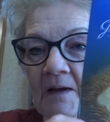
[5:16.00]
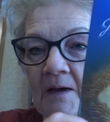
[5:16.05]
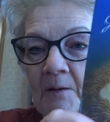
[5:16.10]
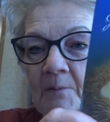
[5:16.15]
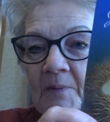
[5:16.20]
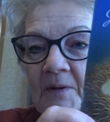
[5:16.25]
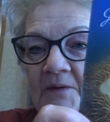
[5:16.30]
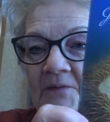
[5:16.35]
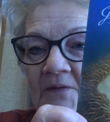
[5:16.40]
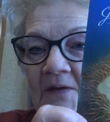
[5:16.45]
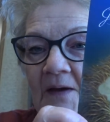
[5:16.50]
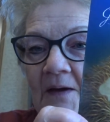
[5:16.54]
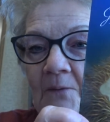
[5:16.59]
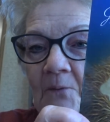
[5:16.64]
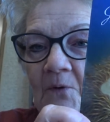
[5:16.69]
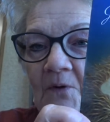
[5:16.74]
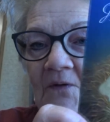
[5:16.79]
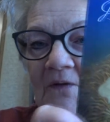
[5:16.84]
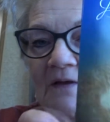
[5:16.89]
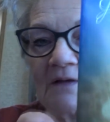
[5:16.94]
How about
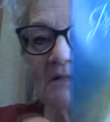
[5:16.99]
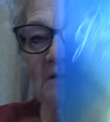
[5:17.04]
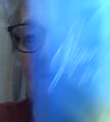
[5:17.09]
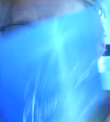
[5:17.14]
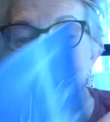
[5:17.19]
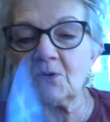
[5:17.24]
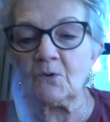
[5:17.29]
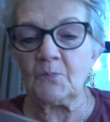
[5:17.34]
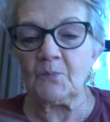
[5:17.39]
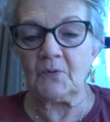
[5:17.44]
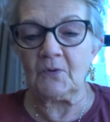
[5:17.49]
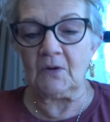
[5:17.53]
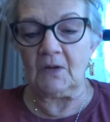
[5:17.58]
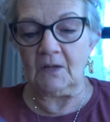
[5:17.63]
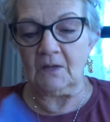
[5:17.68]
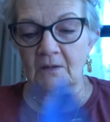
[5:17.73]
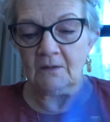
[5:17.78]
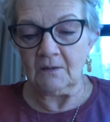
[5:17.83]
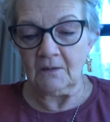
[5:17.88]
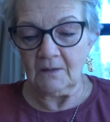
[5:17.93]
that one? That's so
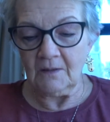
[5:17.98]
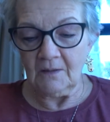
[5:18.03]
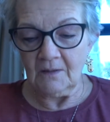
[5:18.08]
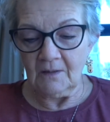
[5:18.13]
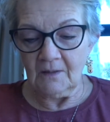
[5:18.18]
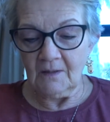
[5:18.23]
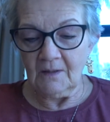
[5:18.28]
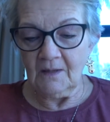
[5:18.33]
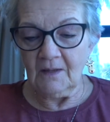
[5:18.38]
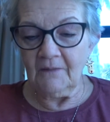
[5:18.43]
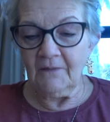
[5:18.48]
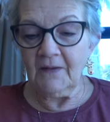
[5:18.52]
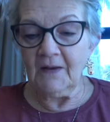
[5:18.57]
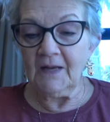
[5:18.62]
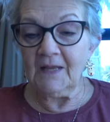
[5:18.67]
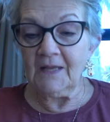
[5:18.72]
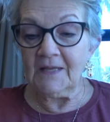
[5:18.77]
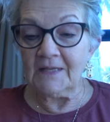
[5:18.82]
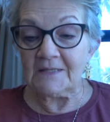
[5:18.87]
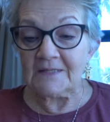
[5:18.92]
pretty. And
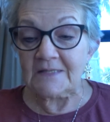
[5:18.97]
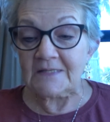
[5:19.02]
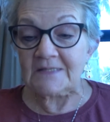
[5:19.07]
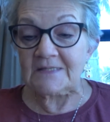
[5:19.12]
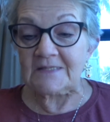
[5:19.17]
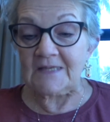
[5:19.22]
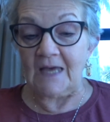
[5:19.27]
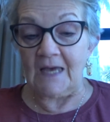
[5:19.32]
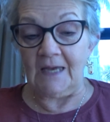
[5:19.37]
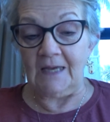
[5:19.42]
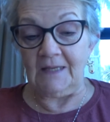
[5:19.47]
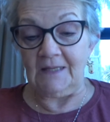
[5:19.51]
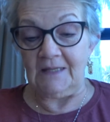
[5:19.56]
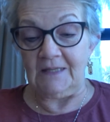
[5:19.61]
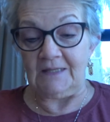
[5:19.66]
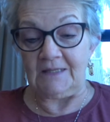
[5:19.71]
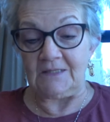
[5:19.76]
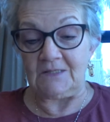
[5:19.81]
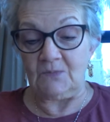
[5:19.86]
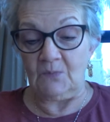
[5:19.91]
then inside
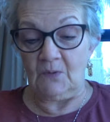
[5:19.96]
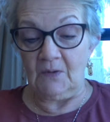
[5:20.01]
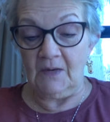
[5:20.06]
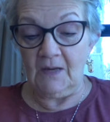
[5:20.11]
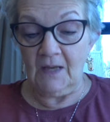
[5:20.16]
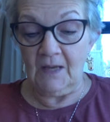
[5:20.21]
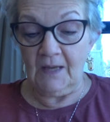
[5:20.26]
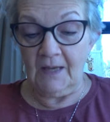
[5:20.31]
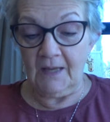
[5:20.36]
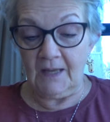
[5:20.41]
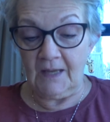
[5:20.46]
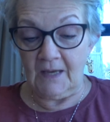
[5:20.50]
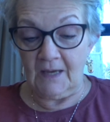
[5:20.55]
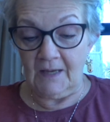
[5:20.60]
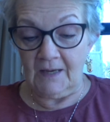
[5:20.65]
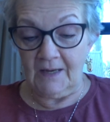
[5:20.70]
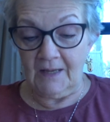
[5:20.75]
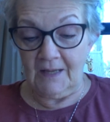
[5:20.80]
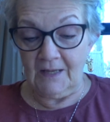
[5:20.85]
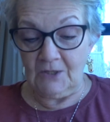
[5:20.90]
this one, I
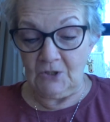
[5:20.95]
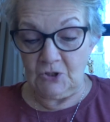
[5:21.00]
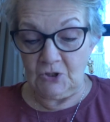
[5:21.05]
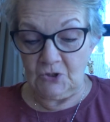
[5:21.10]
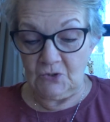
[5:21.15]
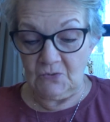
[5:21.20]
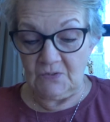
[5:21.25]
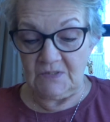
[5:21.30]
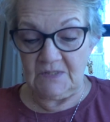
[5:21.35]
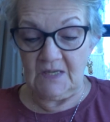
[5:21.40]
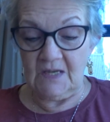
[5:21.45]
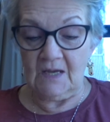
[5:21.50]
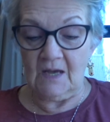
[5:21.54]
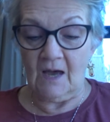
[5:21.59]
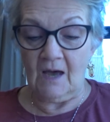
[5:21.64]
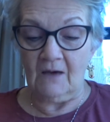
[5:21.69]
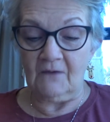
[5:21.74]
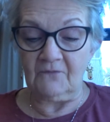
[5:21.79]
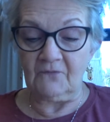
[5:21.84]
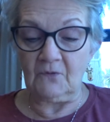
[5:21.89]
got a juicy
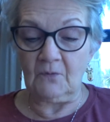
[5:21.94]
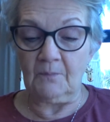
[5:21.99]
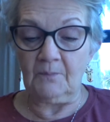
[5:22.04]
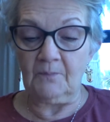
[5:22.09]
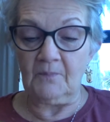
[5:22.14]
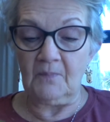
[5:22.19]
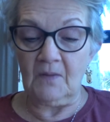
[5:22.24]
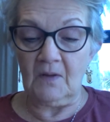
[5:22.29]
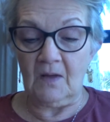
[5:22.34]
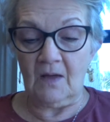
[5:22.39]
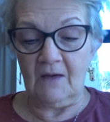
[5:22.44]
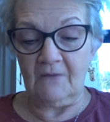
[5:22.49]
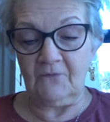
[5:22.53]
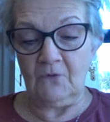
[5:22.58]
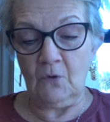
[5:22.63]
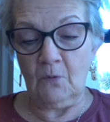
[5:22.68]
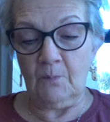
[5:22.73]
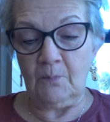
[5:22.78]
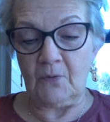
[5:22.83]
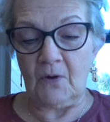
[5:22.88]

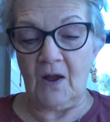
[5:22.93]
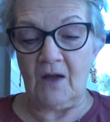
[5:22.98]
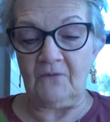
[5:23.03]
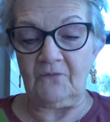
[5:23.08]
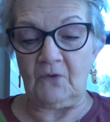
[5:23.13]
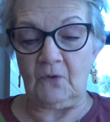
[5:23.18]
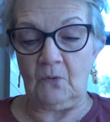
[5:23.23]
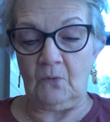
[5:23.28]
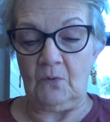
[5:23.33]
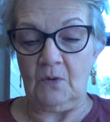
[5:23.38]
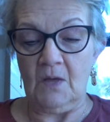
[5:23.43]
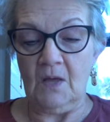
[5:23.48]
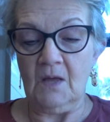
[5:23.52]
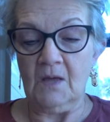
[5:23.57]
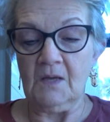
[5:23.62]
Avo Bravo